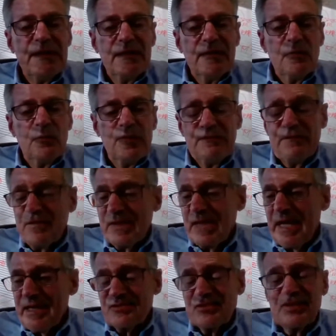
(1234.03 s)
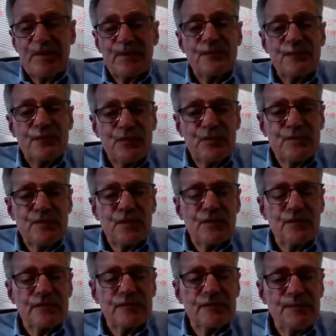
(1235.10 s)
We've constantly improved it
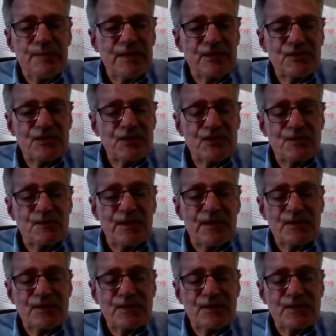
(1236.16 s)
over the past 6 months.